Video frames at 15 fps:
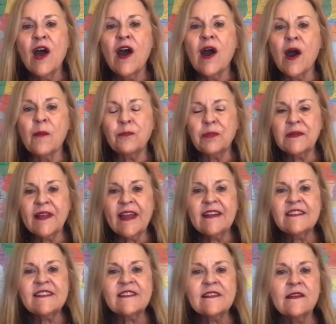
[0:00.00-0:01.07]
a
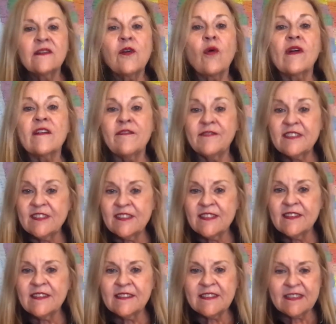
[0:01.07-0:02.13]
place or a
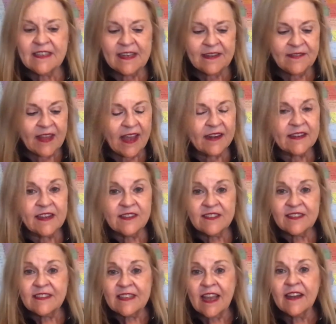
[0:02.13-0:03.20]
facility that is
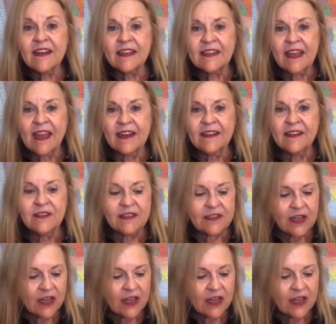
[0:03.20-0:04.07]
dedicated